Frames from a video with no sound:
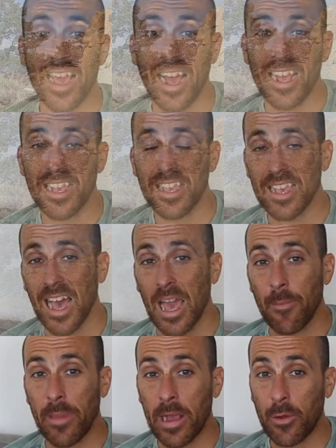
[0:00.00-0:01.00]
guys,
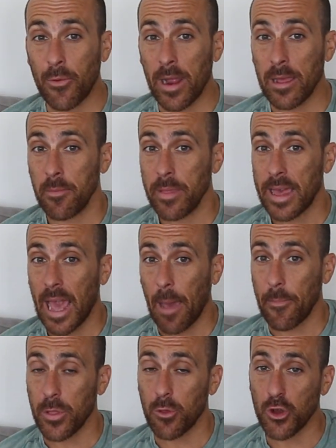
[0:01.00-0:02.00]
I'm incredibly
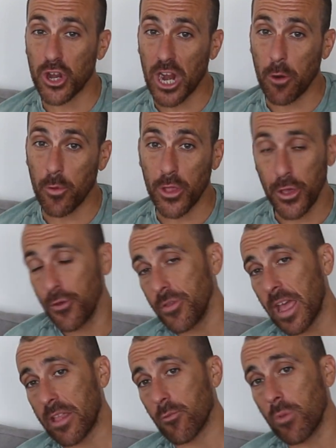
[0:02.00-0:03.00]
happy to share with you
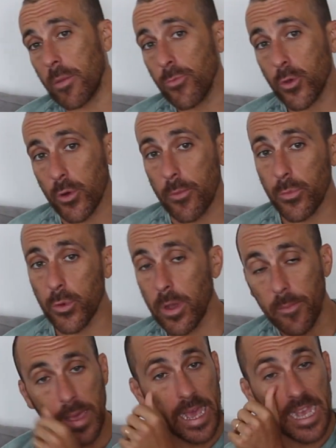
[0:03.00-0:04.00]
that Rim to Rim to
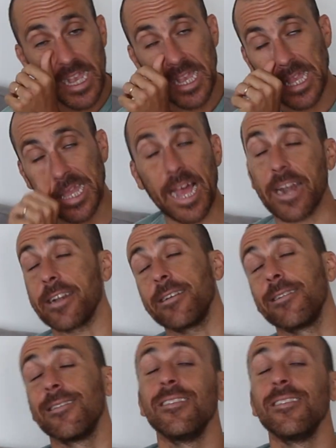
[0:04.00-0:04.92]
Rim is done.